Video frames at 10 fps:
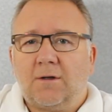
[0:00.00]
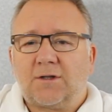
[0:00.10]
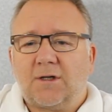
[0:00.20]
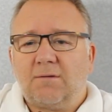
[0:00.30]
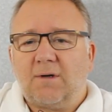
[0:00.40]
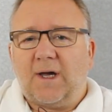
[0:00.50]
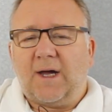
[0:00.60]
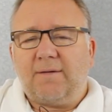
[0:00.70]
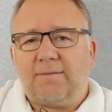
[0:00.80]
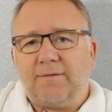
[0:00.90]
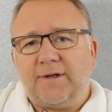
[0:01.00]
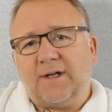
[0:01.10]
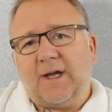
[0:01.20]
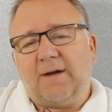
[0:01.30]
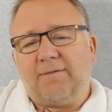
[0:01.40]
So every
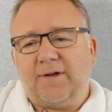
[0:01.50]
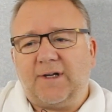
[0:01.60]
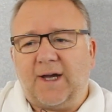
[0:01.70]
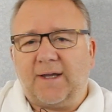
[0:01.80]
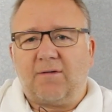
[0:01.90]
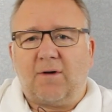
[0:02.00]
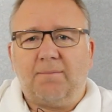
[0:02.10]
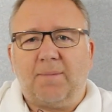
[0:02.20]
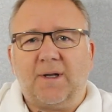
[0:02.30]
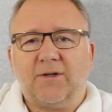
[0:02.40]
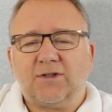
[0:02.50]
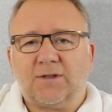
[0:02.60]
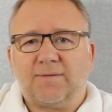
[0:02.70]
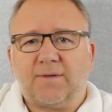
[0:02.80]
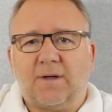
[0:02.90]
day there are billions of